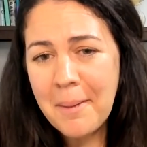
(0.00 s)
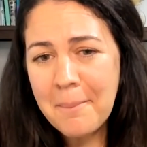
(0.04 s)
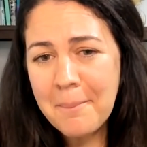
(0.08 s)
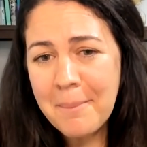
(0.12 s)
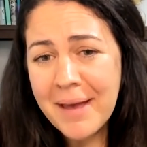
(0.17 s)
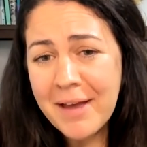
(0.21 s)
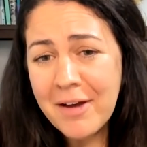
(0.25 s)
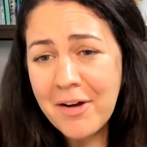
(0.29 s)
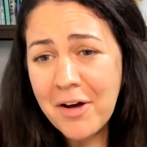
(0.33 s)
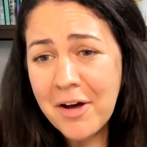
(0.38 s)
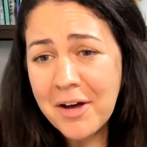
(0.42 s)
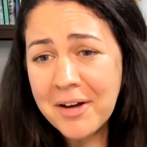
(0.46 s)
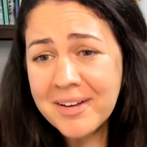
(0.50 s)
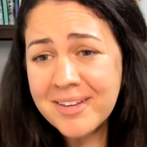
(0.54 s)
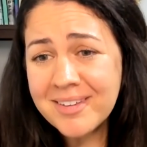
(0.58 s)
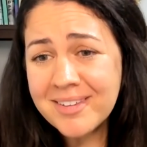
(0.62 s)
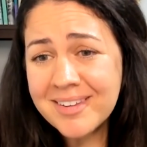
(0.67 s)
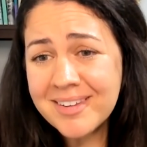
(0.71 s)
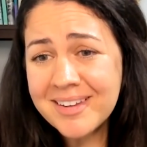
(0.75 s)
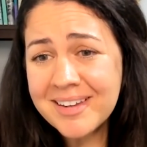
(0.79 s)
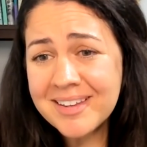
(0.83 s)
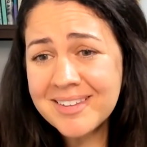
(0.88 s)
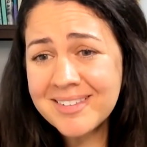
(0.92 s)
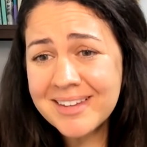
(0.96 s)
Mike,
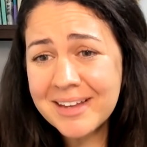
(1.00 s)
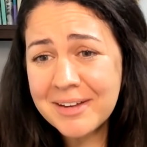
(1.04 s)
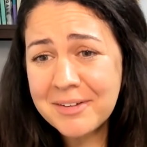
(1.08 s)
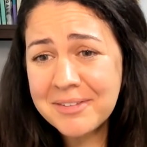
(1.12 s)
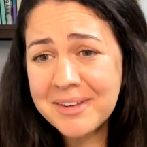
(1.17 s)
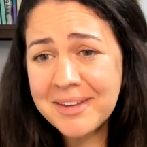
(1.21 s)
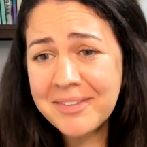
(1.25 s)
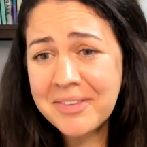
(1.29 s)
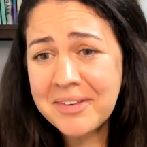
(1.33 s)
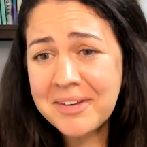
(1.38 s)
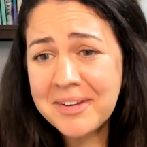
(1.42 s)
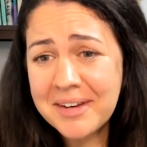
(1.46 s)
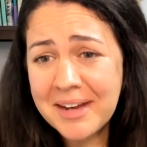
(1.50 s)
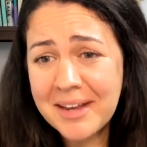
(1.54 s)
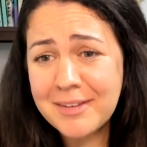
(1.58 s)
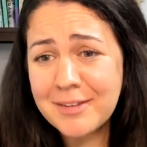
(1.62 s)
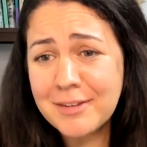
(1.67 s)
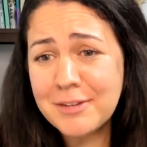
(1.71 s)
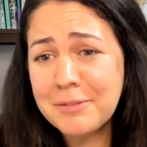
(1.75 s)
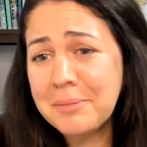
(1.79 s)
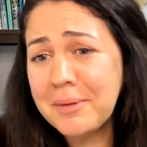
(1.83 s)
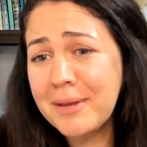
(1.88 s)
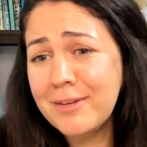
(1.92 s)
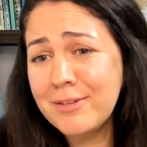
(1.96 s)
honestly, it sounds like the
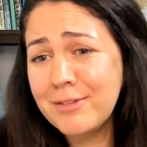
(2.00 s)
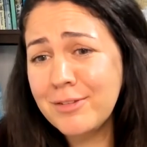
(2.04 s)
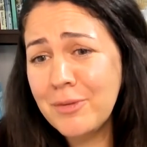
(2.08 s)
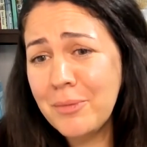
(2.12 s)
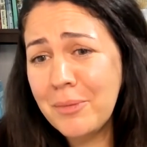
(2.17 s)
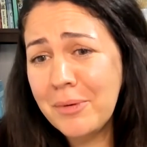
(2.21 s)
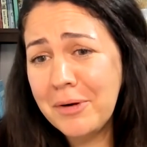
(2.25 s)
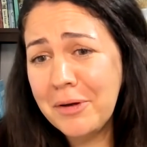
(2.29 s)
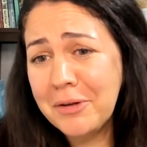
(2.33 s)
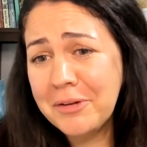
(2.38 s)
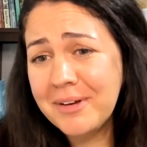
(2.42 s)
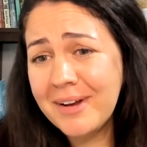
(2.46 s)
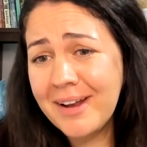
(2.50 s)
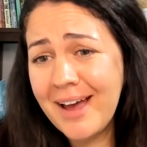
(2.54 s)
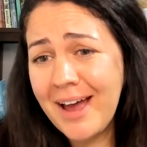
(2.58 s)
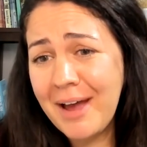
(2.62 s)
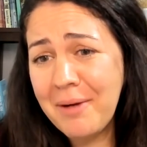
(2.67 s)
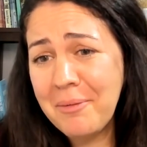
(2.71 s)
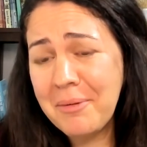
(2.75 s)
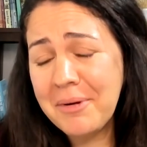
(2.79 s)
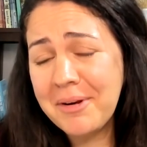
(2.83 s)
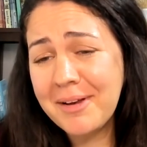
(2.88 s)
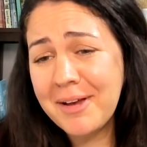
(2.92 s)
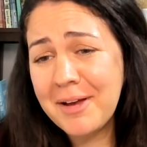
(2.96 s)
nicest place in the world, and I
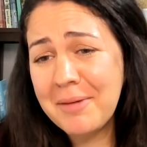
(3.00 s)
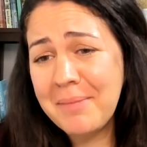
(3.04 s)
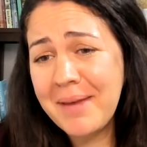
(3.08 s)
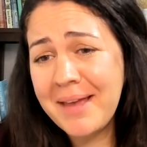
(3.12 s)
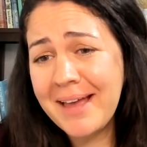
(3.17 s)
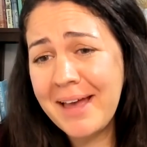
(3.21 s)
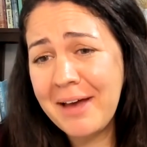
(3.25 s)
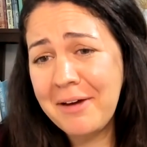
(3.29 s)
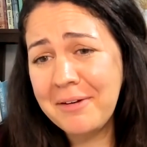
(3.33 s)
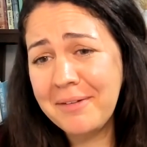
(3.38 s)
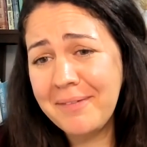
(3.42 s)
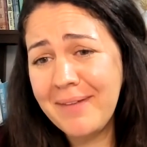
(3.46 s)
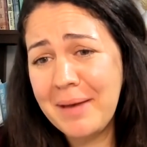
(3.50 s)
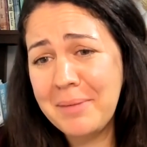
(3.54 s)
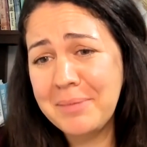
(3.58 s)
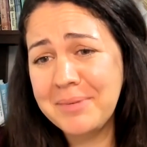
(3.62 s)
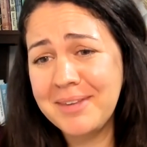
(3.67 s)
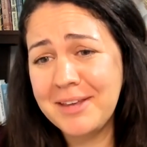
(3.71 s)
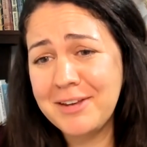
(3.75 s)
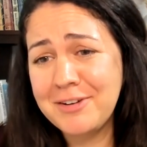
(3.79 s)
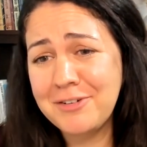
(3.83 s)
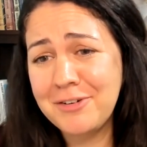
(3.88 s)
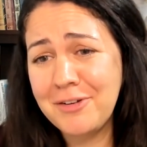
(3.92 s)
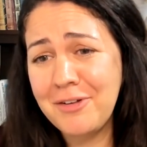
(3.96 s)
want to come hang out at Lab
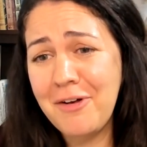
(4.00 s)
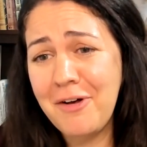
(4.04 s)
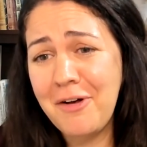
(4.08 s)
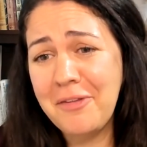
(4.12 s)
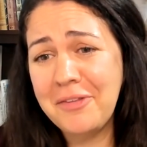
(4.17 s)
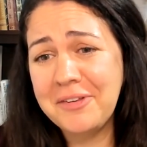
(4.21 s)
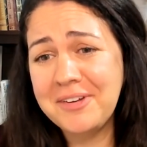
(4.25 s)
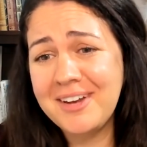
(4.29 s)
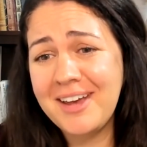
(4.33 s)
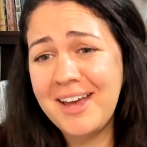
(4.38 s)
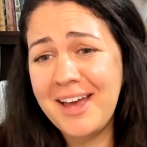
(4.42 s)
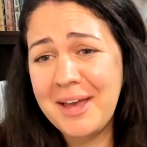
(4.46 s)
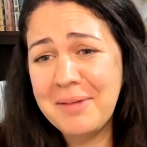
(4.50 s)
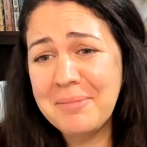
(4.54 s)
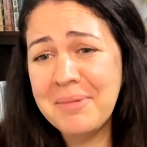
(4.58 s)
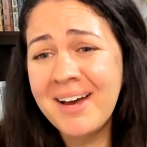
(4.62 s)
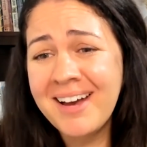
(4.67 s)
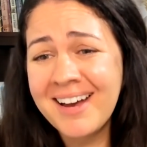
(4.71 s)
Central all the time.